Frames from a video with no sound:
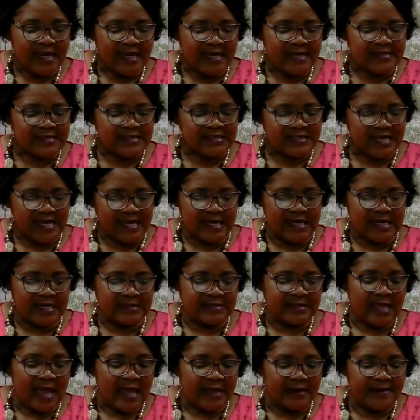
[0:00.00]
It
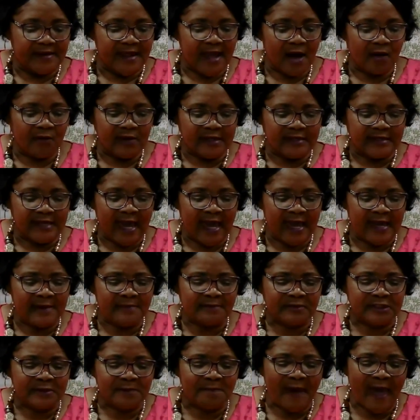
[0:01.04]
says, Now it
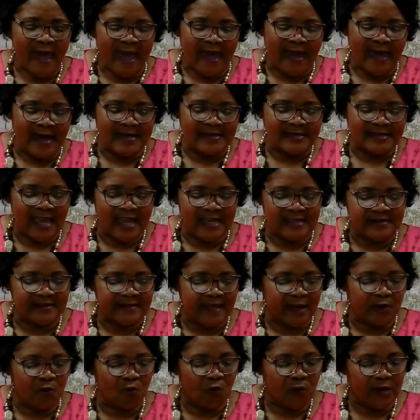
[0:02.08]
came to pass as
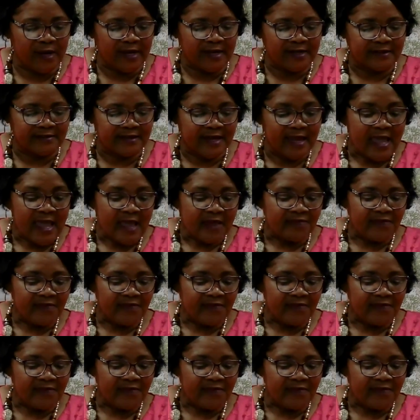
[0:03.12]
they went